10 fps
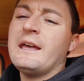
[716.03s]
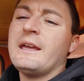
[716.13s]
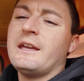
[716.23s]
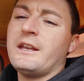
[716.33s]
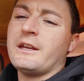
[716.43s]

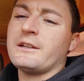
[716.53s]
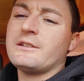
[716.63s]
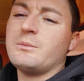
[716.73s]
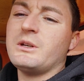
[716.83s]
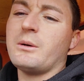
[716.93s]
hitting
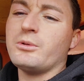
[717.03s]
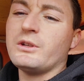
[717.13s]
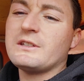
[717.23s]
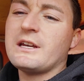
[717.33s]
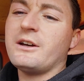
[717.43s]
to be able
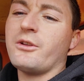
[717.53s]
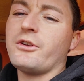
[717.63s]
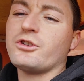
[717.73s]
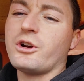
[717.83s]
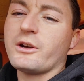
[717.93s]
to tell
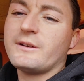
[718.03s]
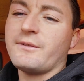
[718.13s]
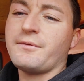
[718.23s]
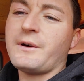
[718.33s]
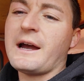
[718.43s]
the truck to
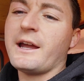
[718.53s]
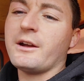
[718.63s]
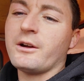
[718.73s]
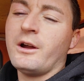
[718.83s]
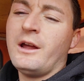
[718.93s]

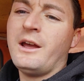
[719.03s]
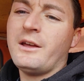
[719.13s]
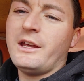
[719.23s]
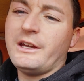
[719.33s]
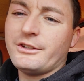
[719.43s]
fire
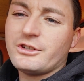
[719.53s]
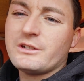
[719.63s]
each